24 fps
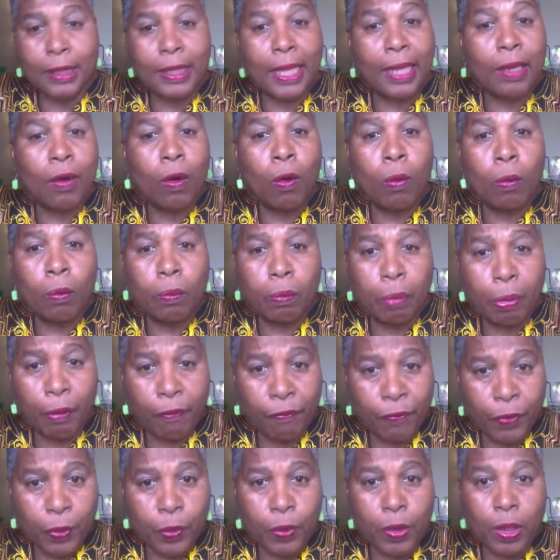They don't
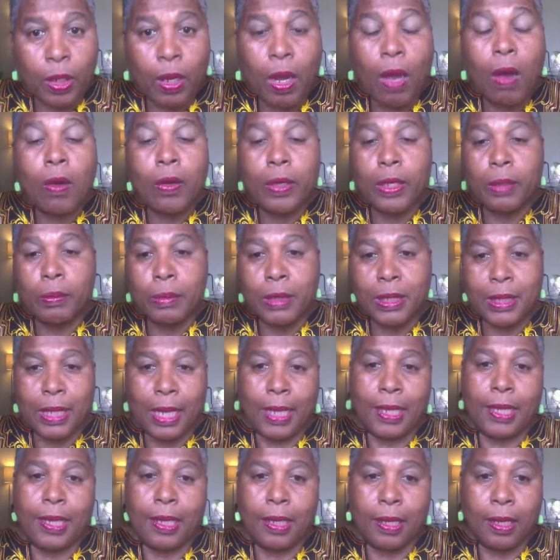prefer to call him
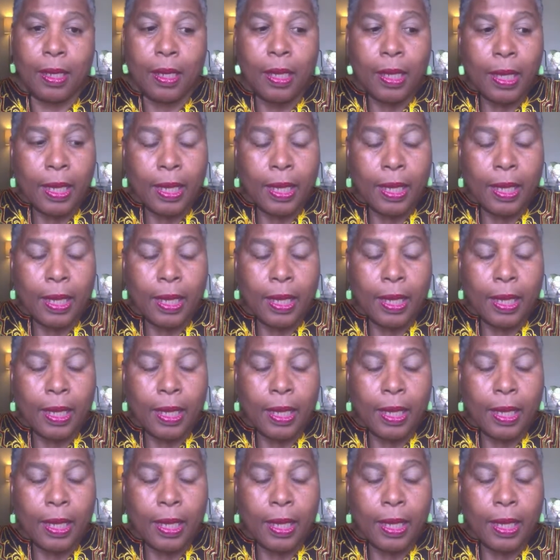psychic